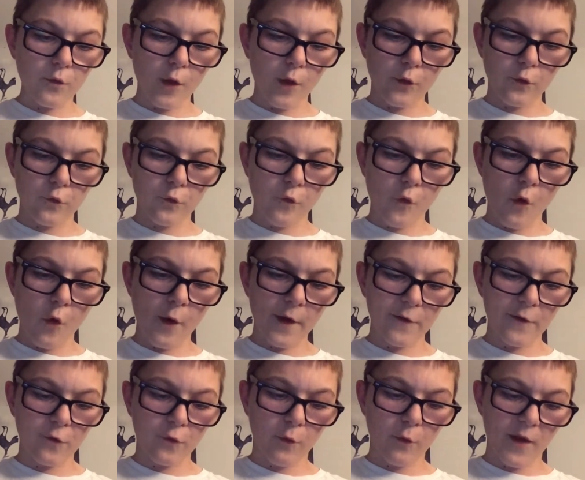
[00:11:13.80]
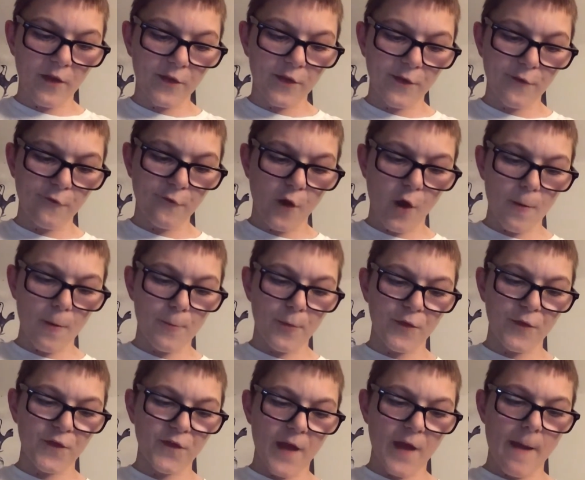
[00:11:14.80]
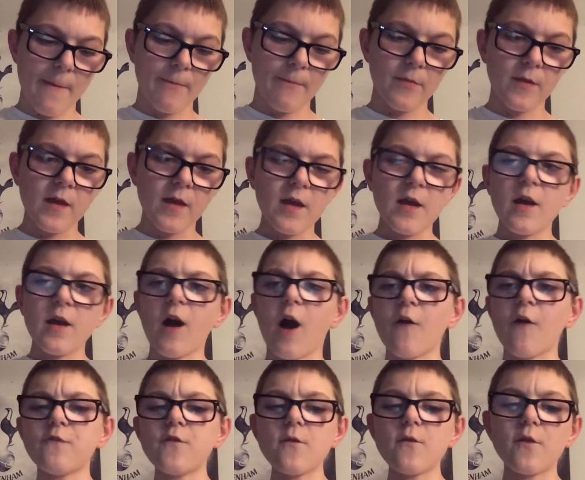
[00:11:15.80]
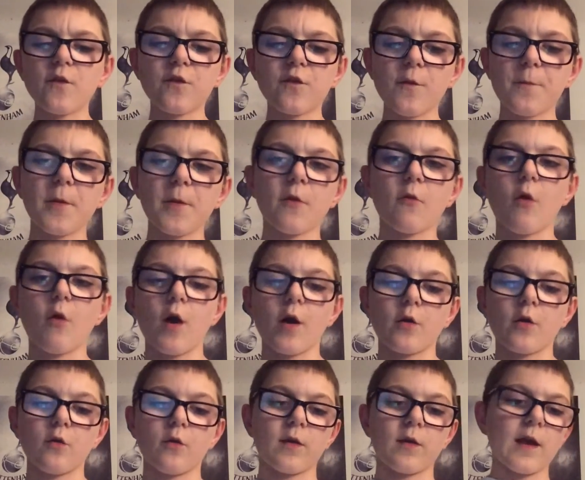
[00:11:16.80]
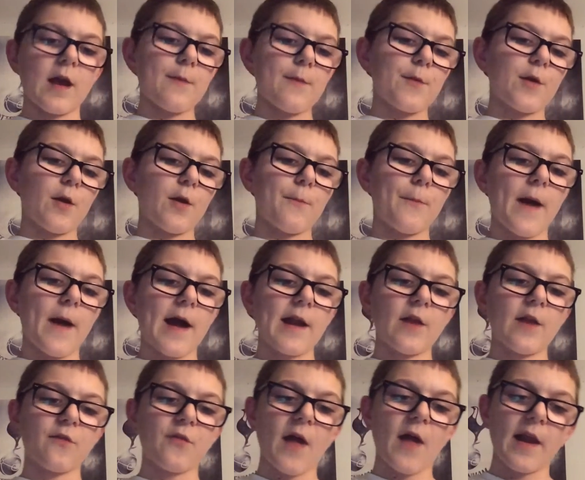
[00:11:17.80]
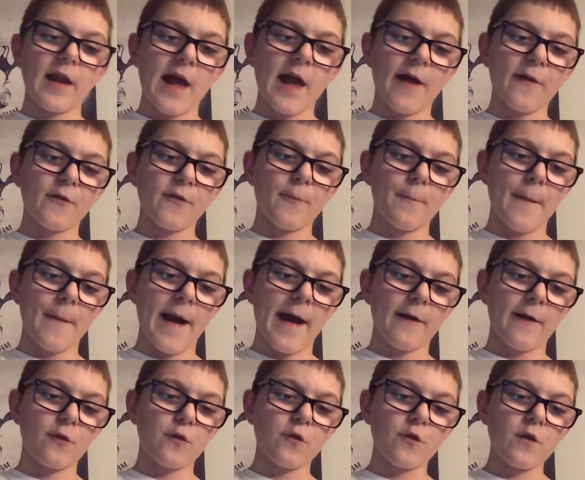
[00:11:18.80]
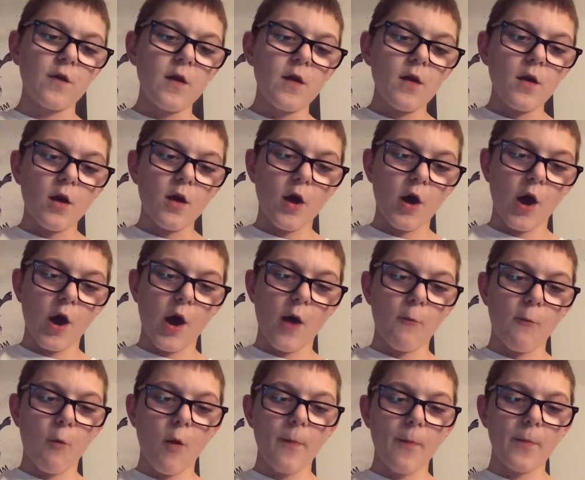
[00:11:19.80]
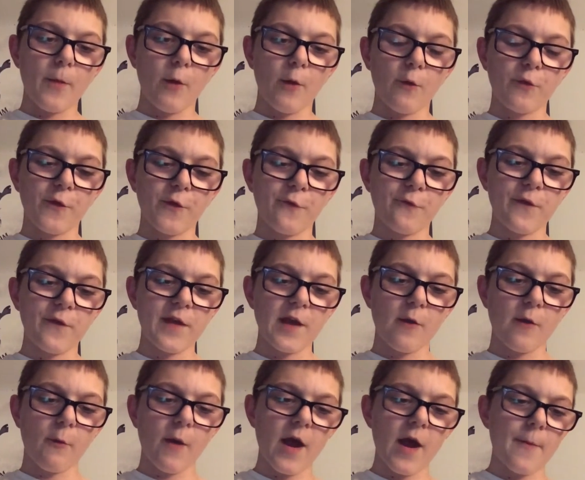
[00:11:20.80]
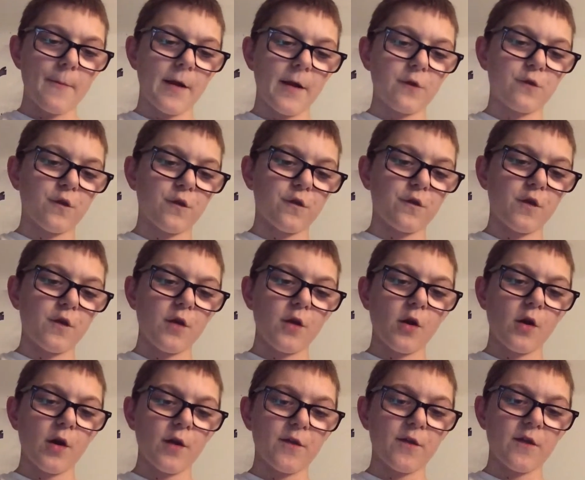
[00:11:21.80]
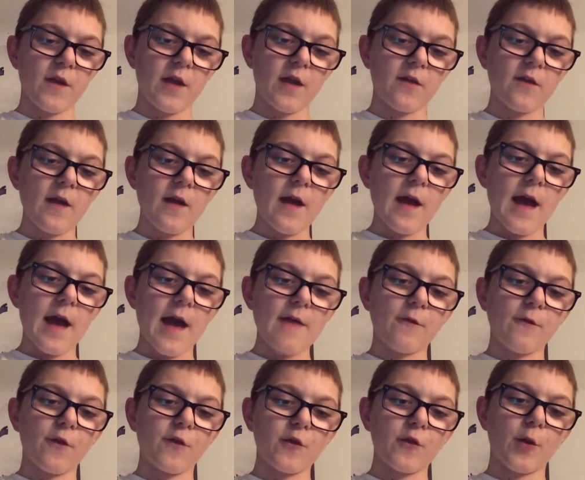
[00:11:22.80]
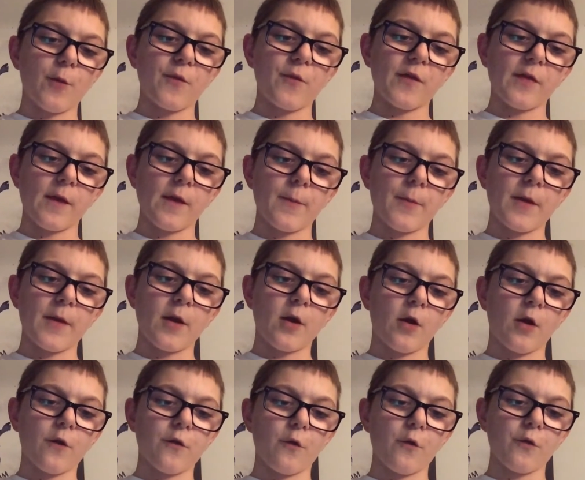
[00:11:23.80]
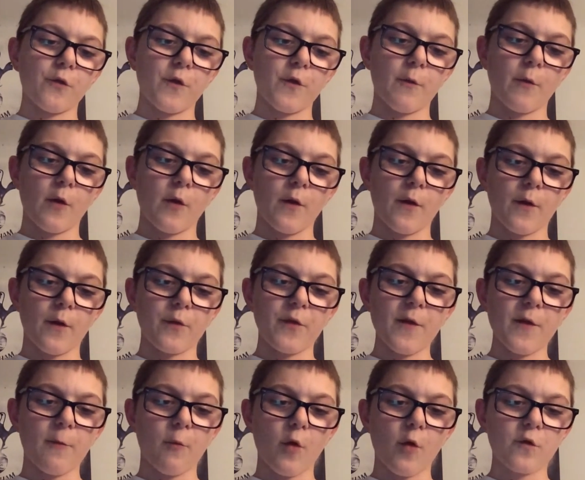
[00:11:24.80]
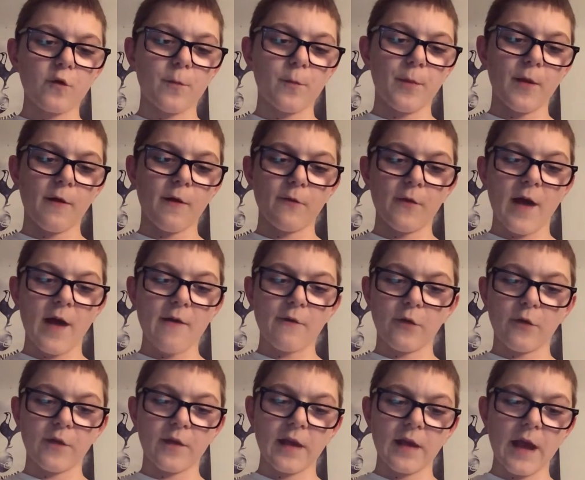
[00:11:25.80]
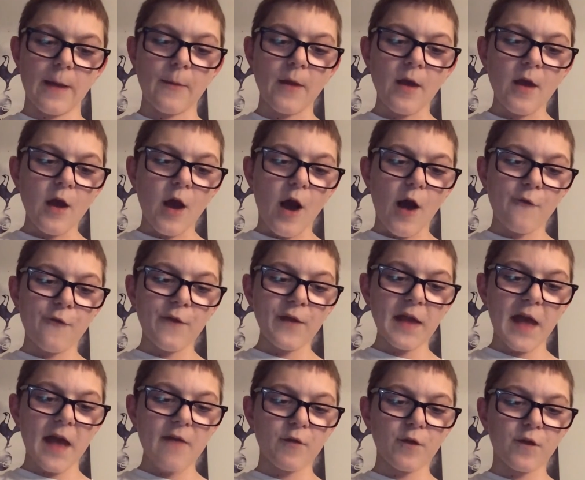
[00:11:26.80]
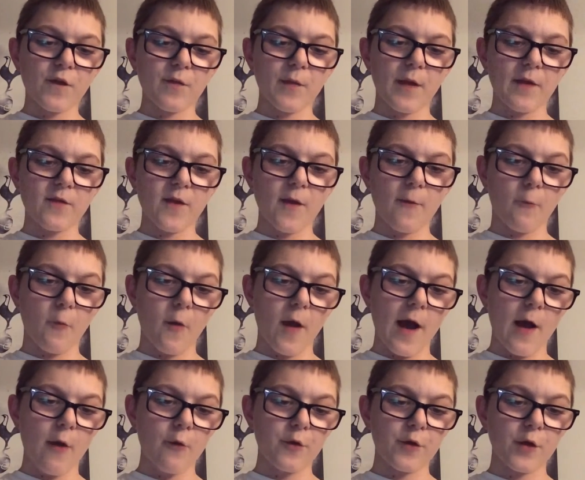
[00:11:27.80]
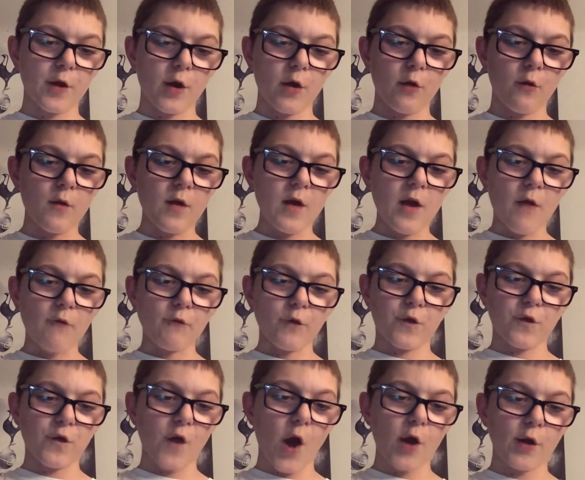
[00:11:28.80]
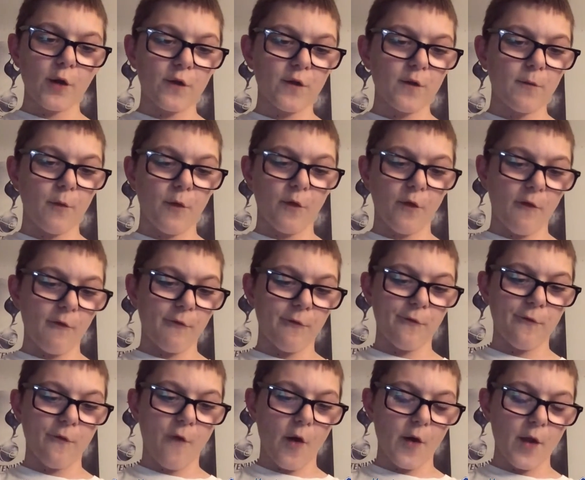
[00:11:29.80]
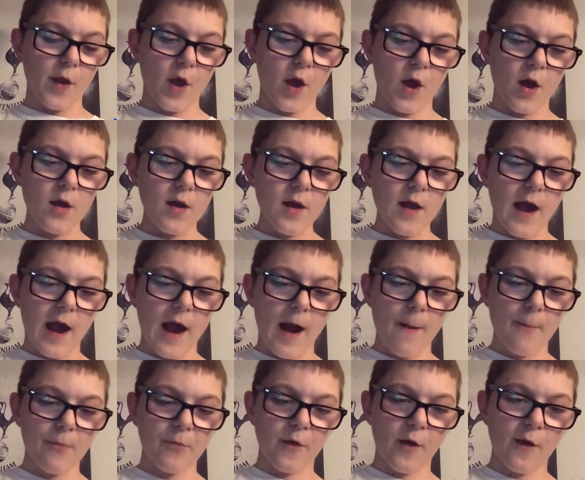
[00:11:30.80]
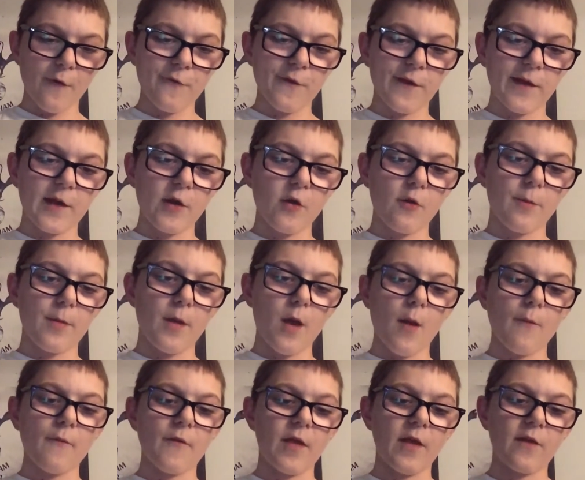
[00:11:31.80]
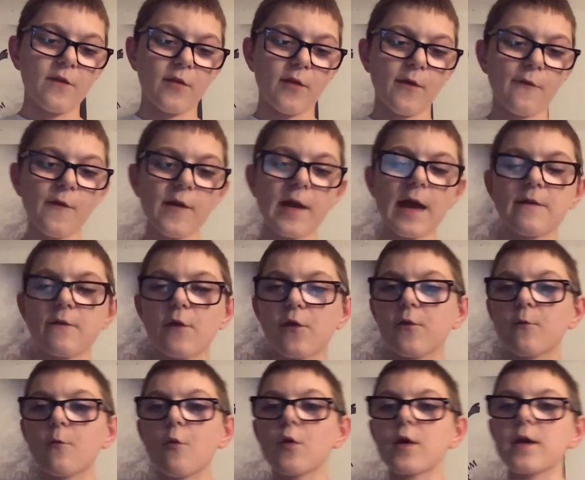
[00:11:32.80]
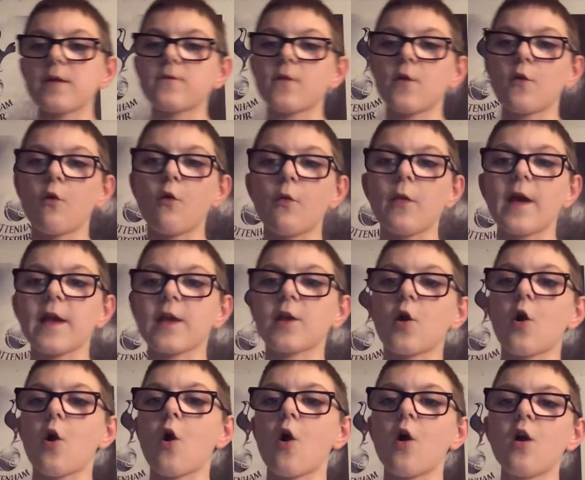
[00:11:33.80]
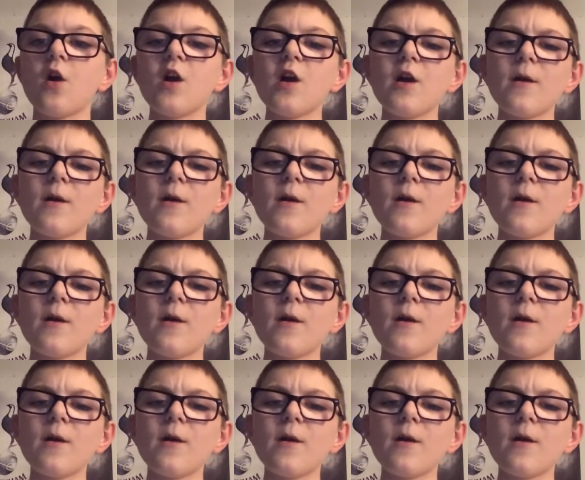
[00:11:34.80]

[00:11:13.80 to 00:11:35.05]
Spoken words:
A draw is 25%. I think this should be quite a good game. You know, Palace, their last match, 1-0 defeat away at Manchester United. Everton, obviously, they beat Arsenal 2-1. I did watch a bit of that Everton game. I think Everton, they did well, you know. Richarlison was on fire, and I think he'll be up for this. And I think Everton will give it all they got.